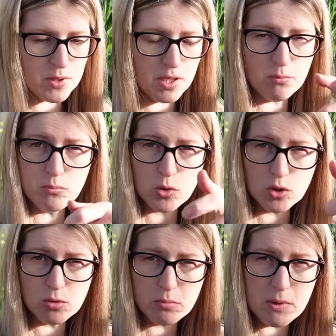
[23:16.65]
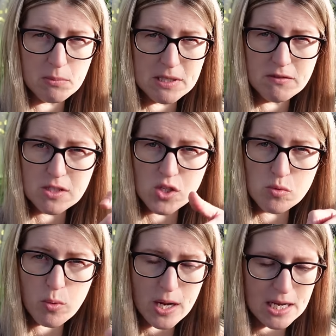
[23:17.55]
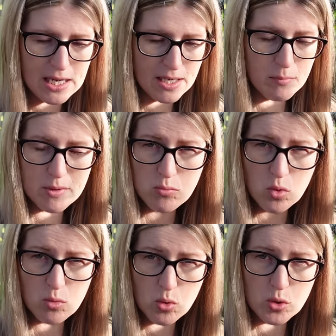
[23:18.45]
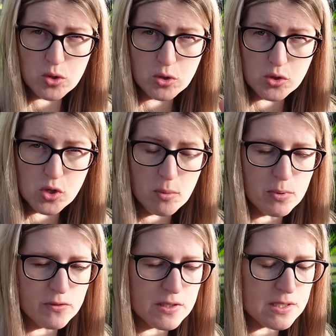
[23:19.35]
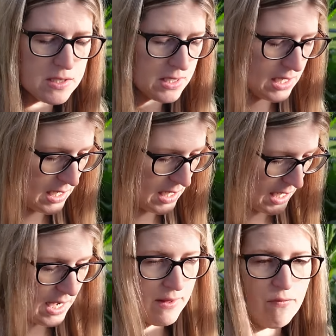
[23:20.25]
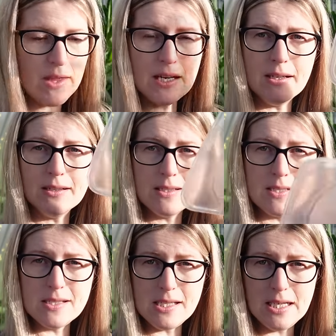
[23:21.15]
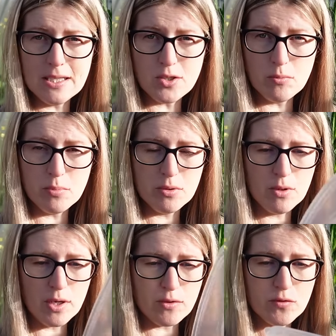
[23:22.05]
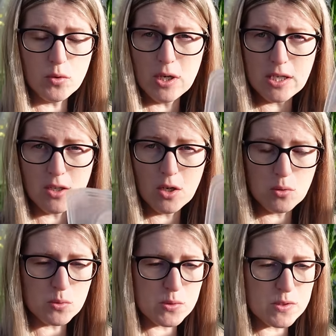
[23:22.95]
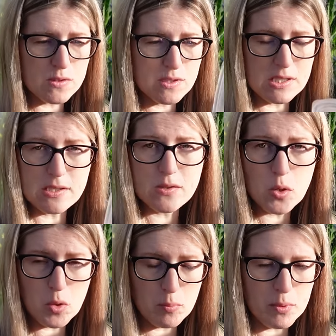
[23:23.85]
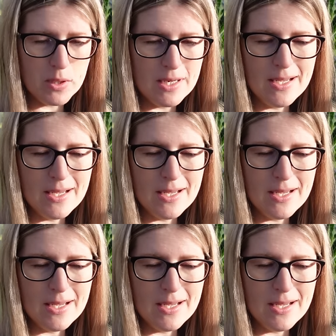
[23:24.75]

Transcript: I'm going to maybe even spray a little bit more water on top of it and then seal it up, like fully close this up.